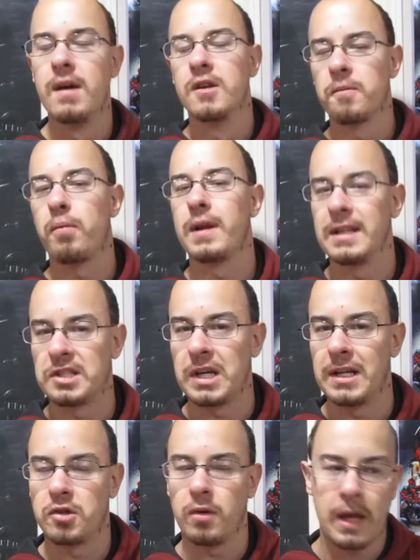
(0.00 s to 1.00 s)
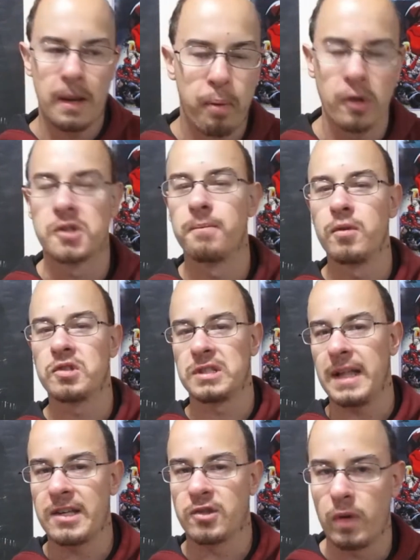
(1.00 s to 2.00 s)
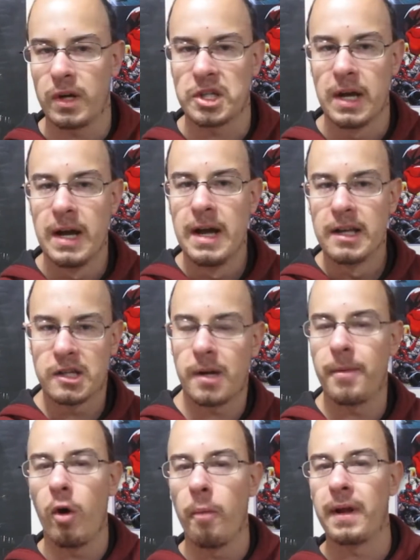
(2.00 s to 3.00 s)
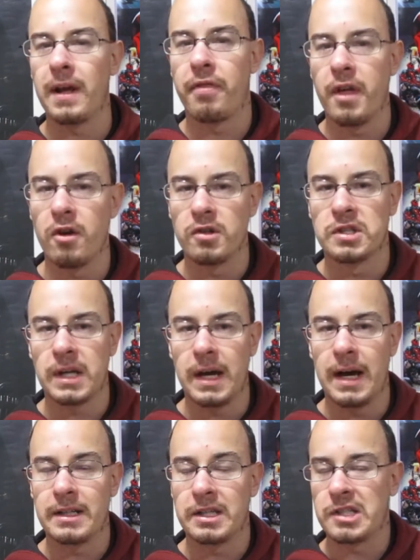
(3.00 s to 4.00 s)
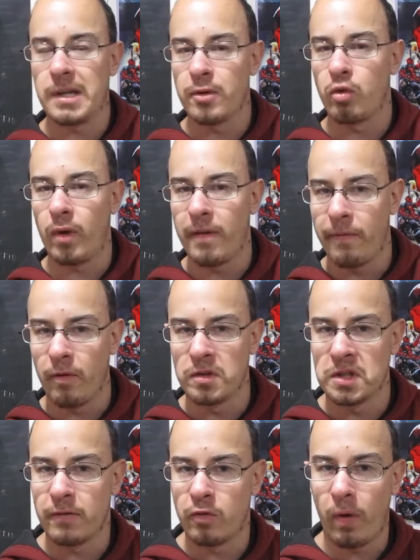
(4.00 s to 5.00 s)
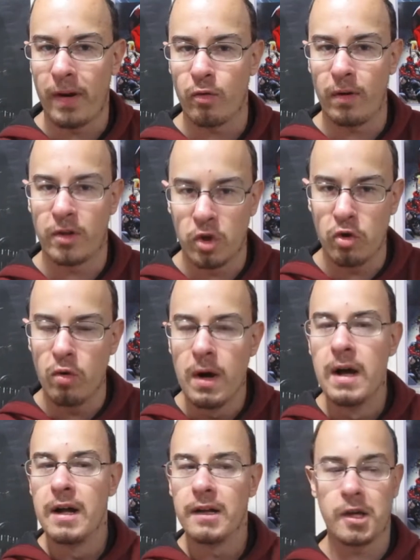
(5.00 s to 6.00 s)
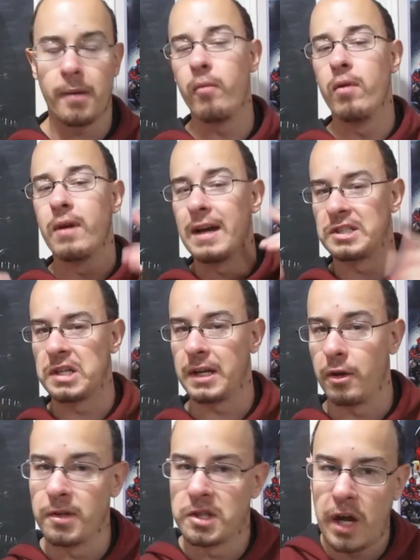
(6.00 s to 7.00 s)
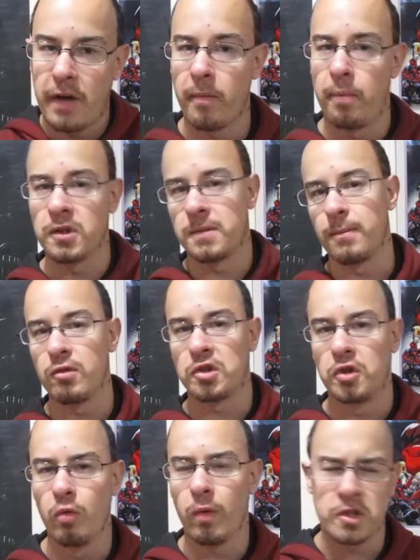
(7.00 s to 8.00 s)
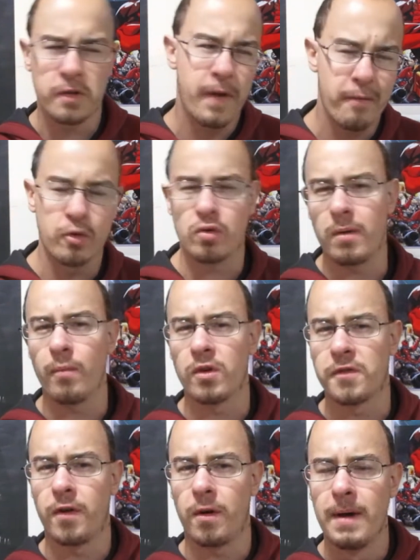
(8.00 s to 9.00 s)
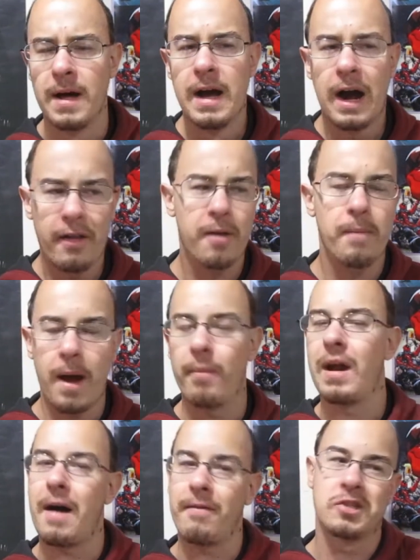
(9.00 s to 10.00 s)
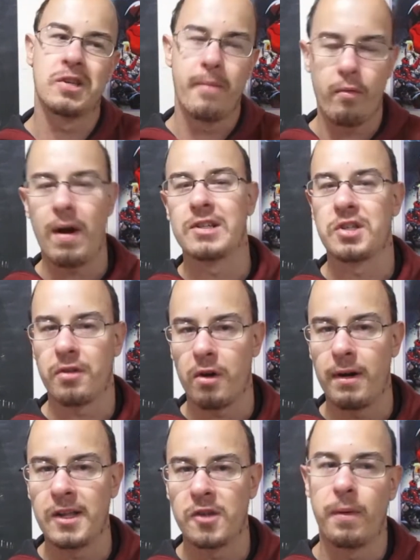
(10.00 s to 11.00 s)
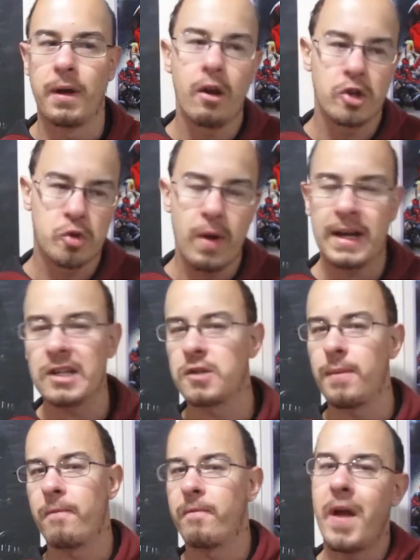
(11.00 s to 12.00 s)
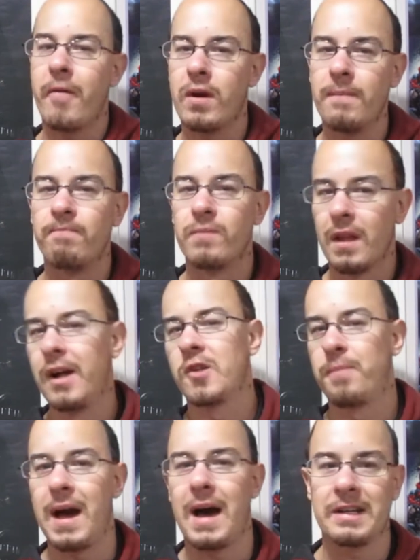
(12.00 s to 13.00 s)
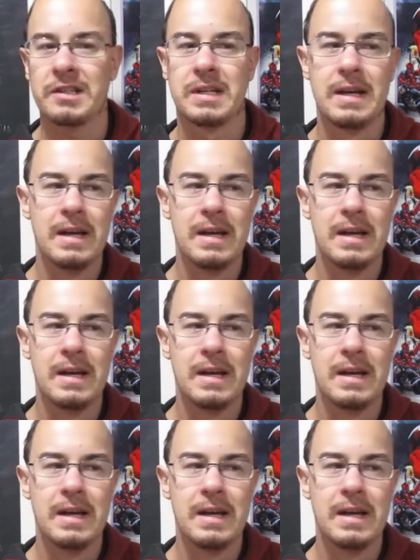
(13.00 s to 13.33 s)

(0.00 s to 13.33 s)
it's pretty insane. So again, Puss in Boots, The Last Wish, it's going to be opening in theaters December 21st of 2022. Tell me what you guys think. Are you excited for Puss in Boots 2? What's your favorite DreamWorks film? I think mine would obviously be Rise of the Guardians, but, you know, Shrek isn't my favorite. Let's be honest.